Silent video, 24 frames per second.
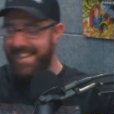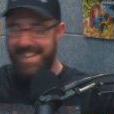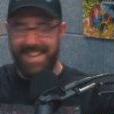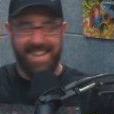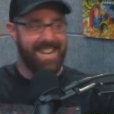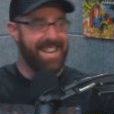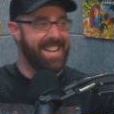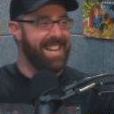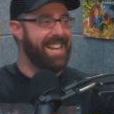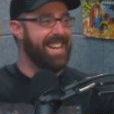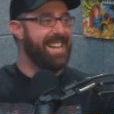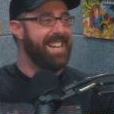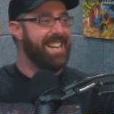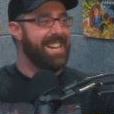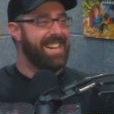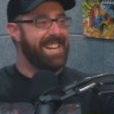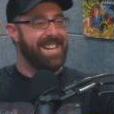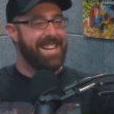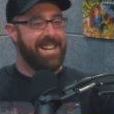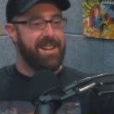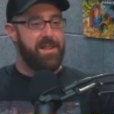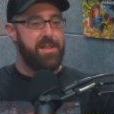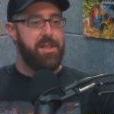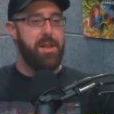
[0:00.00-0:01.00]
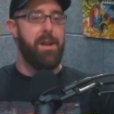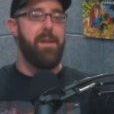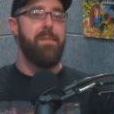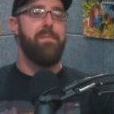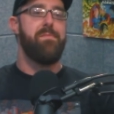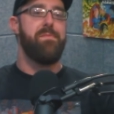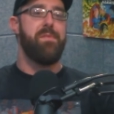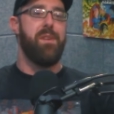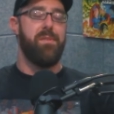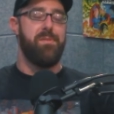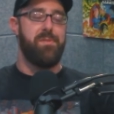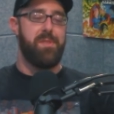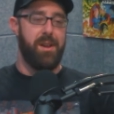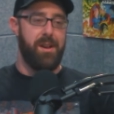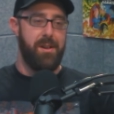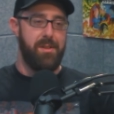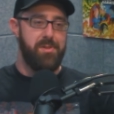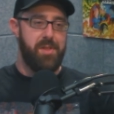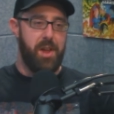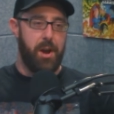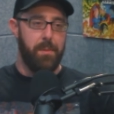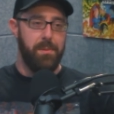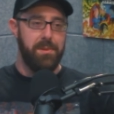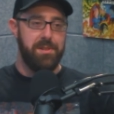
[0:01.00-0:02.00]
takes me over for sure. There
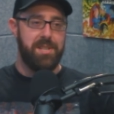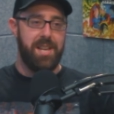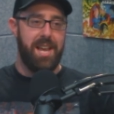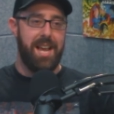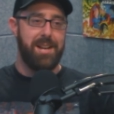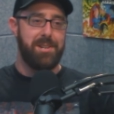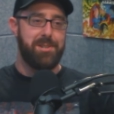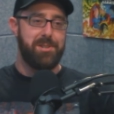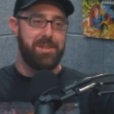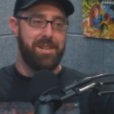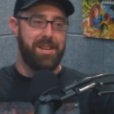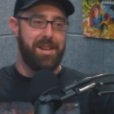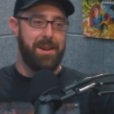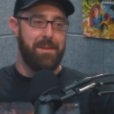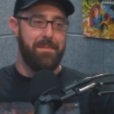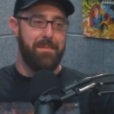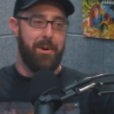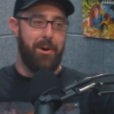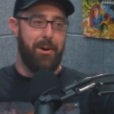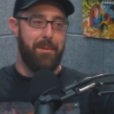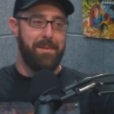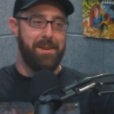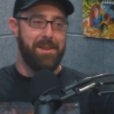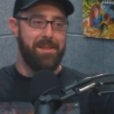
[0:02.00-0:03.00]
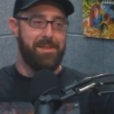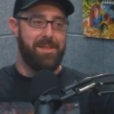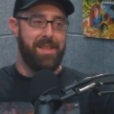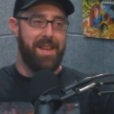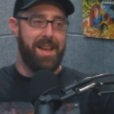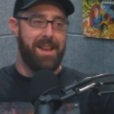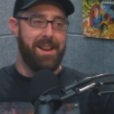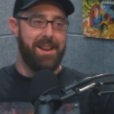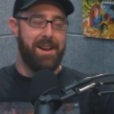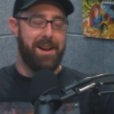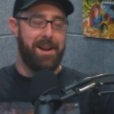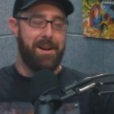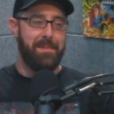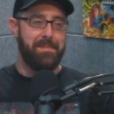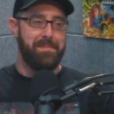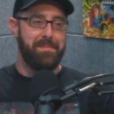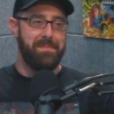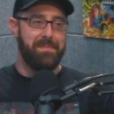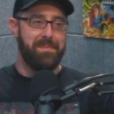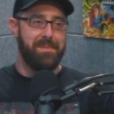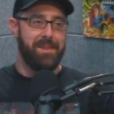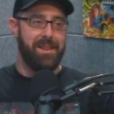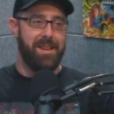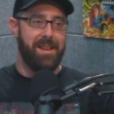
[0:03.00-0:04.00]
there was actually a moment that
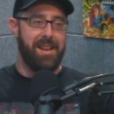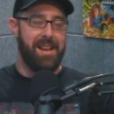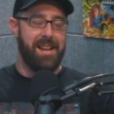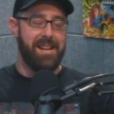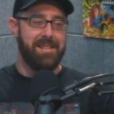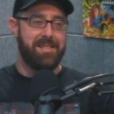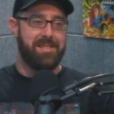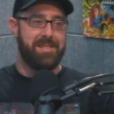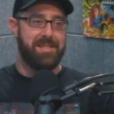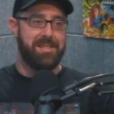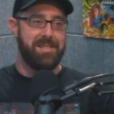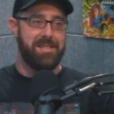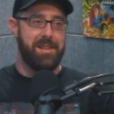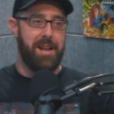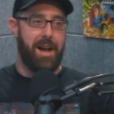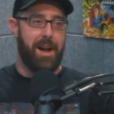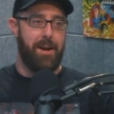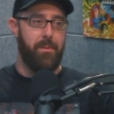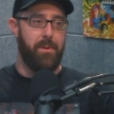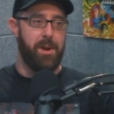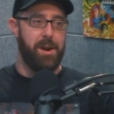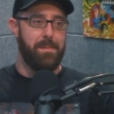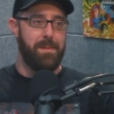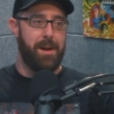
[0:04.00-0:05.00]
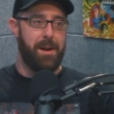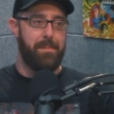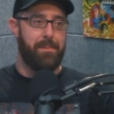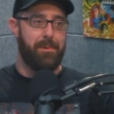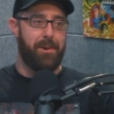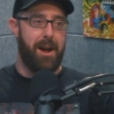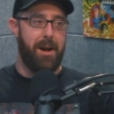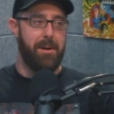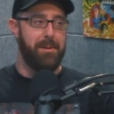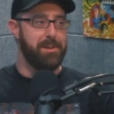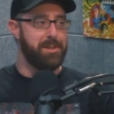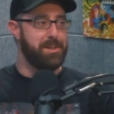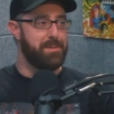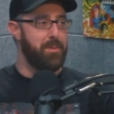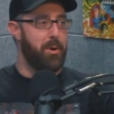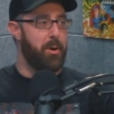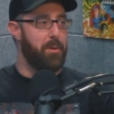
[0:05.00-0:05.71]
um it's not one of my proudest